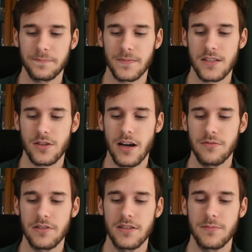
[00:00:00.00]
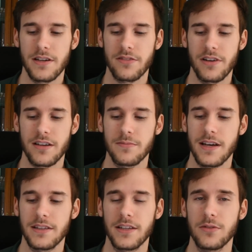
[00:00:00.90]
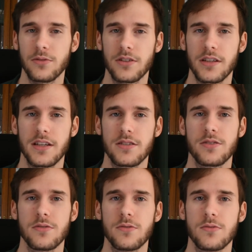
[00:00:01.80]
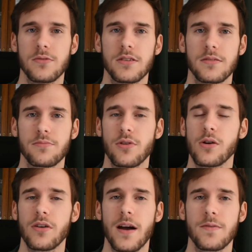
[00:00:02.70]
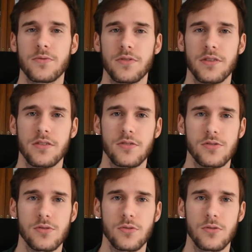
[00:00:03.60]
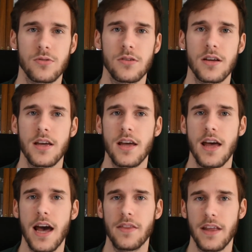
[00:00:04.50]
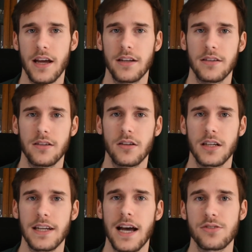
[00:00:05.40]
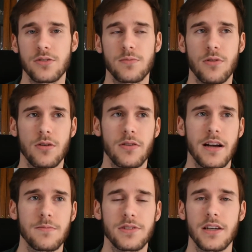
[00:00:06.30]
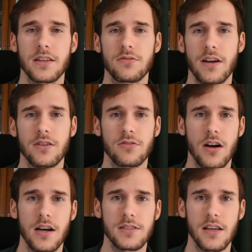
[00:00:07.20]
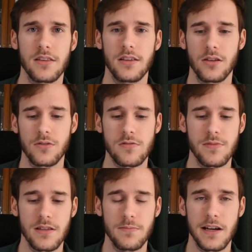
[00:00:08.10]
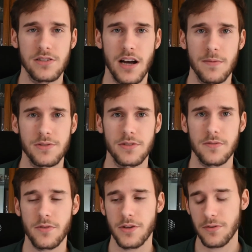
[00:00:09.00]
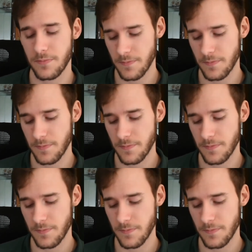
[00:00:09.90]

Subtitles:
So I really recommend that you look into programs within your school, and then like national programs like the Red Cross. I think those would be the best options for you.